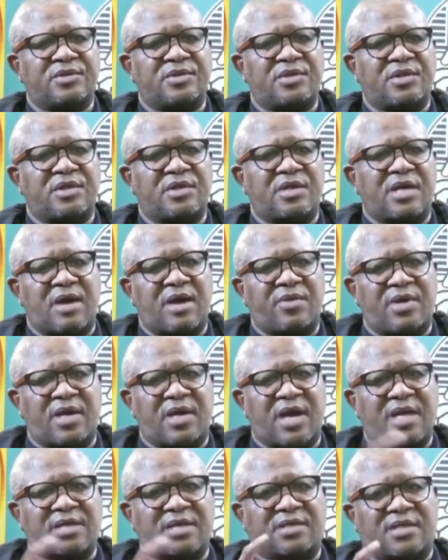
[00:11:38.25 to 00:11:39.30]
I will
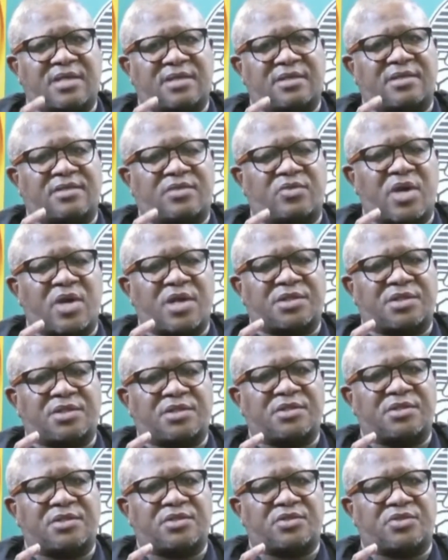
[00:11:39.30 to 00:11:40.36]
ask a
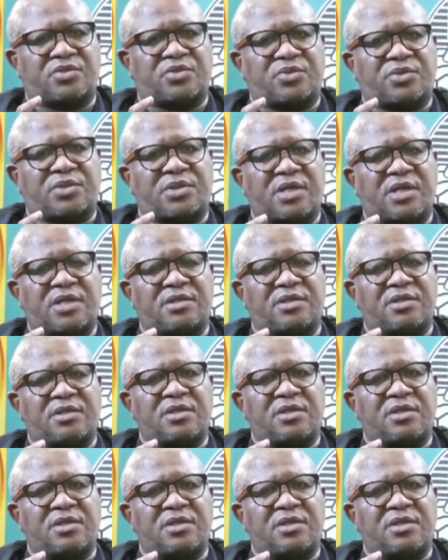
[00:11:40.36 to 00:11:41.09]
question to say,